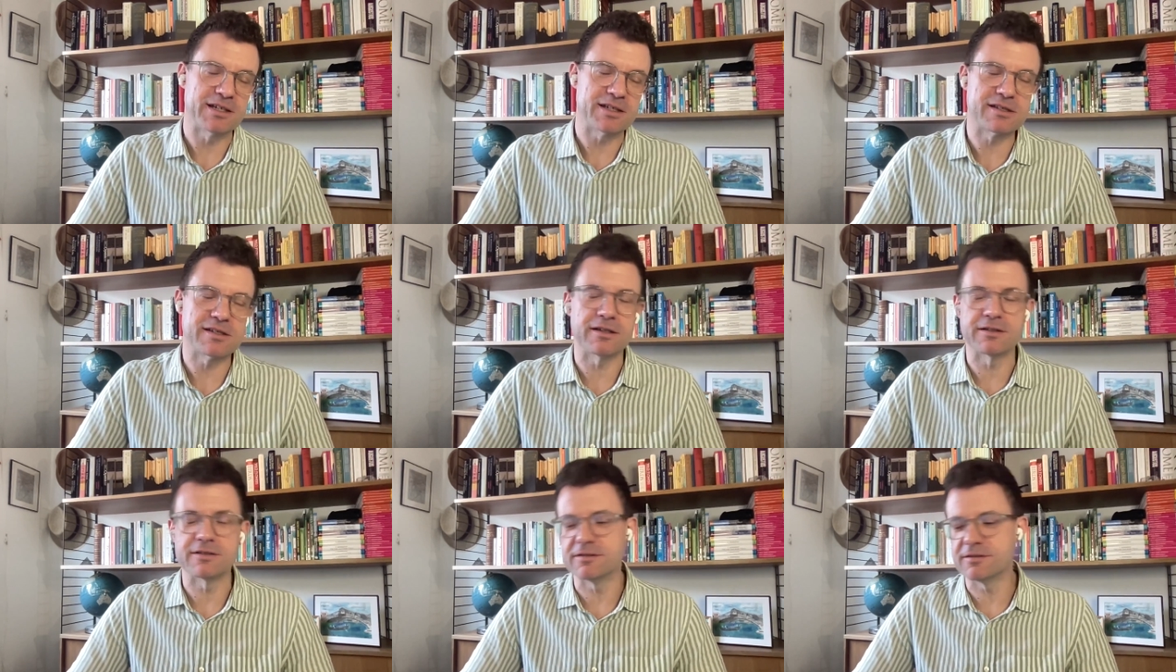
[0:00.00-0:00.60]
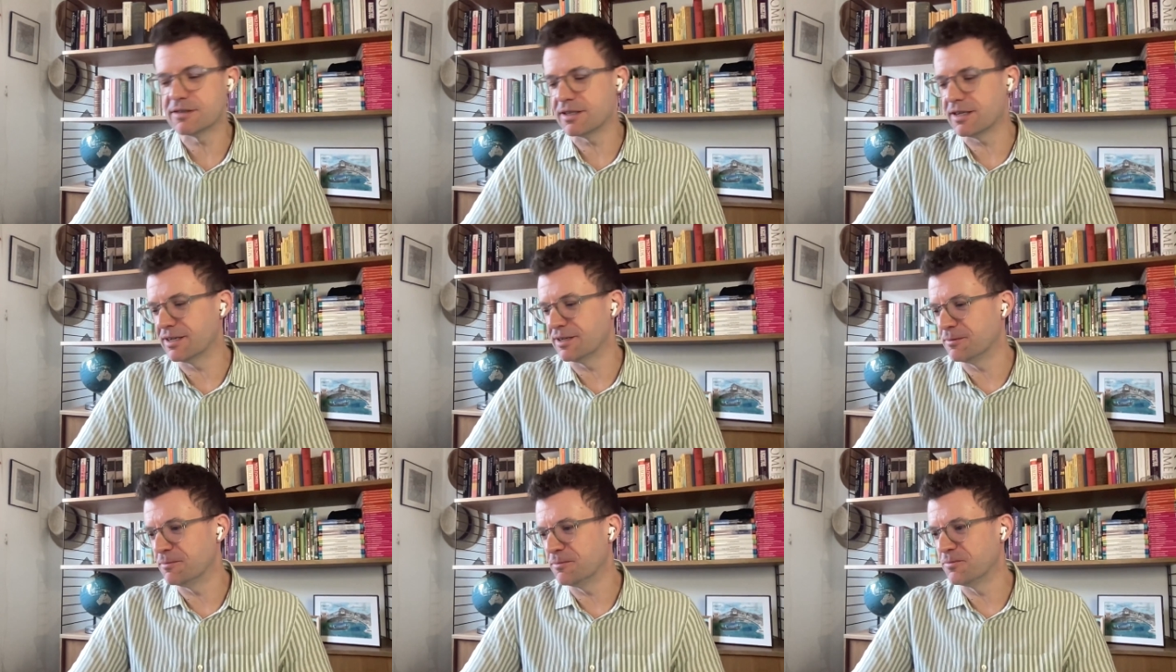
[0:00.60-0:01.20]
So
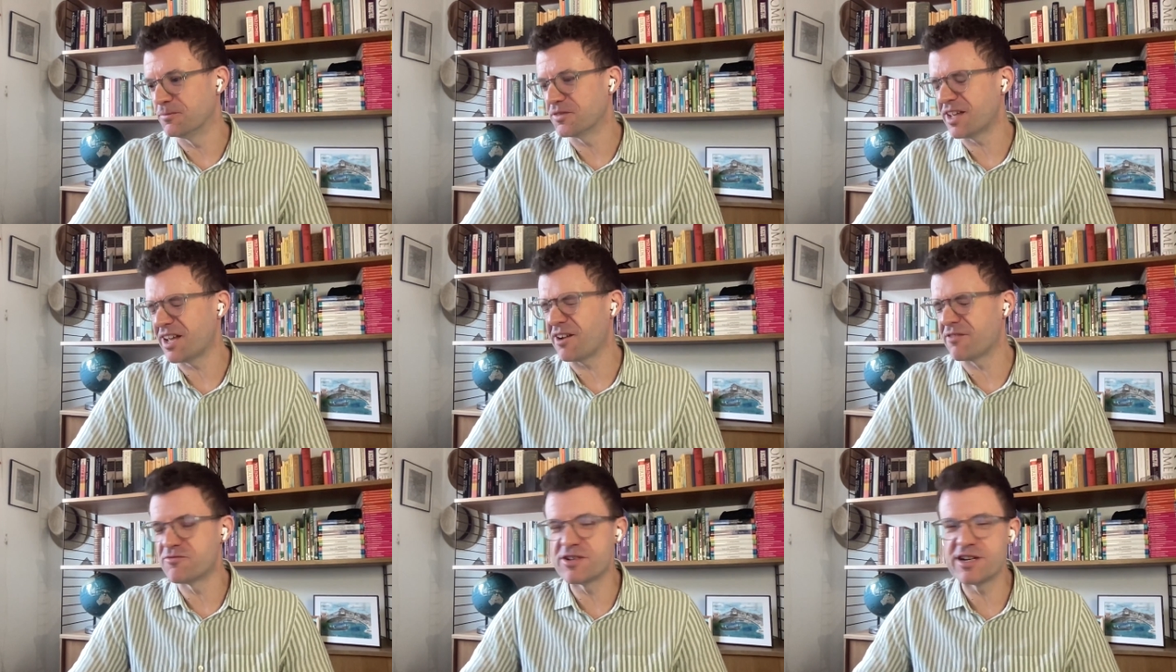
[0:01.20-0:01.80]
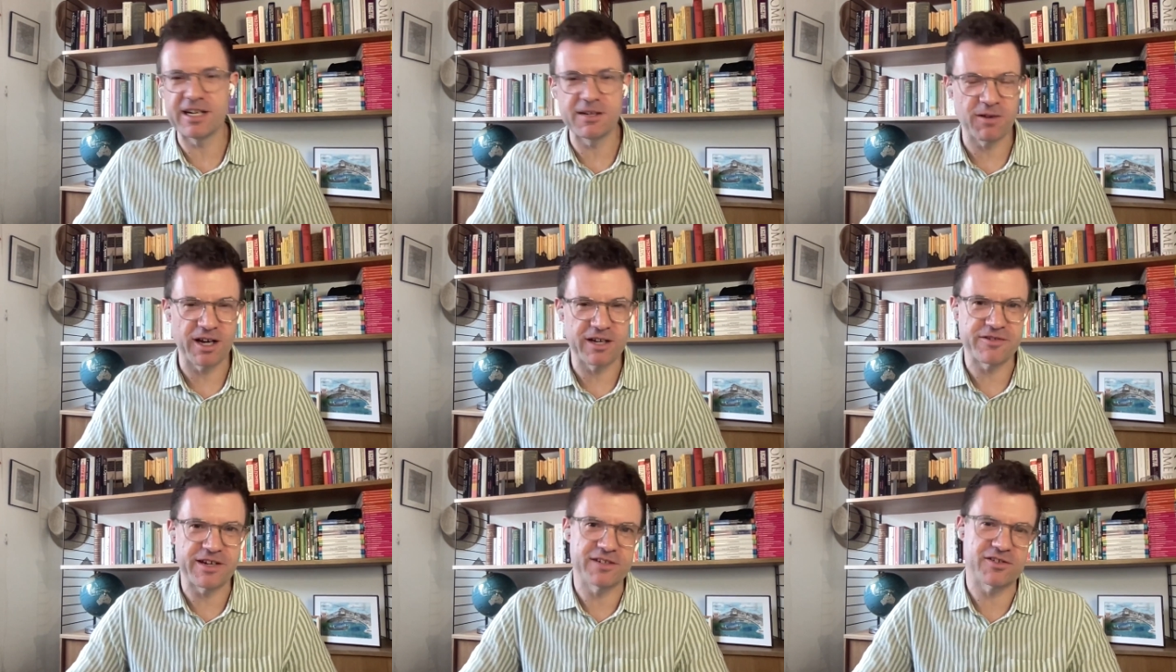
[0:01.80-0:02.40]
a really
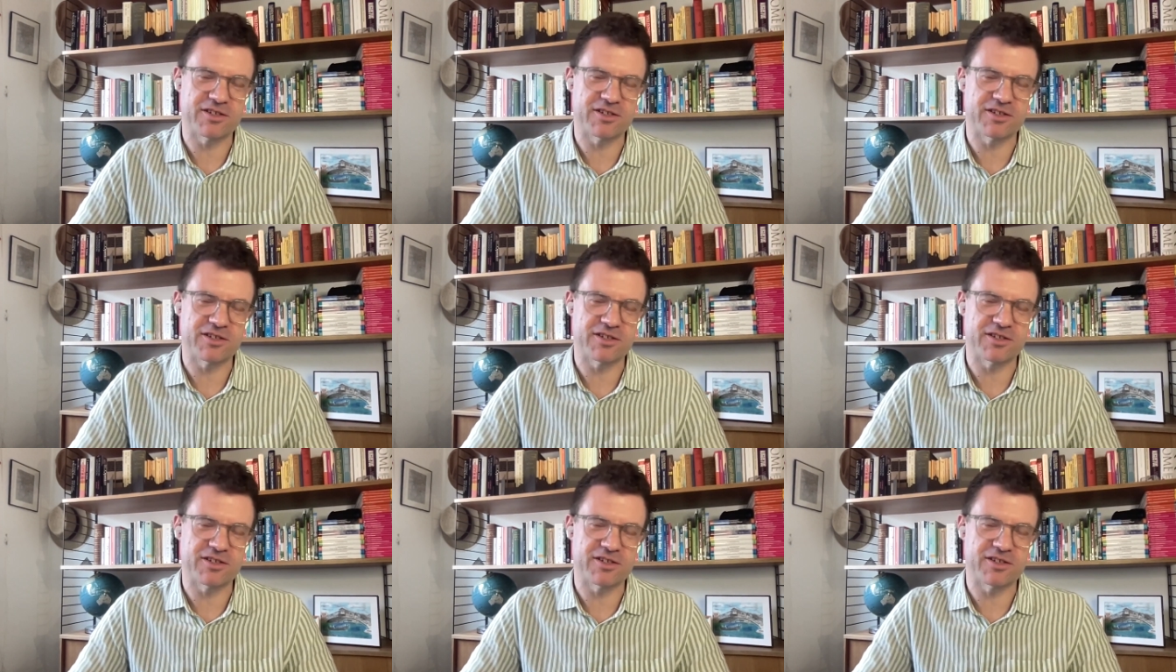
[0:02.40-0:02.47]
wide range of